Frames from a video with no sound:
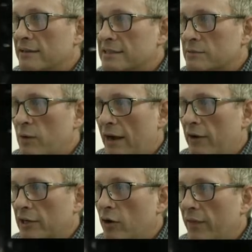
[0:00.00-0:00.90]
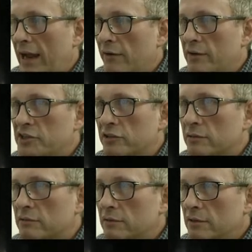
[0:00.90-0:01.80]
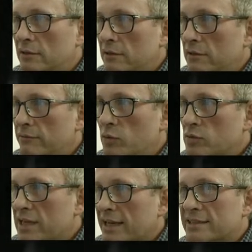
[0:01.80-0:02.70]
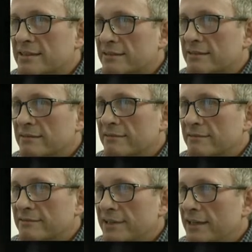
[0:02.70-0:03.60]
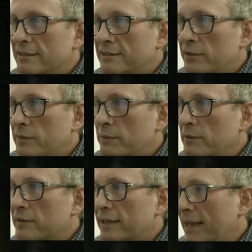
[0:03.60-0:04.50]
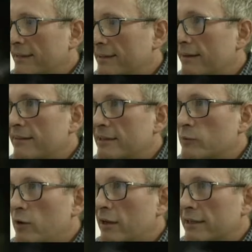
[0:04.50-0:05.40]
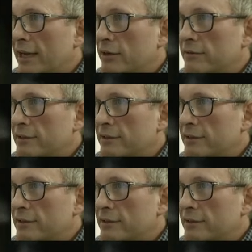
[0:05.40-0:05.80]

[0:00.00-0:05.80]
This is where I got that original vortex that that we were looking at there a little while ago.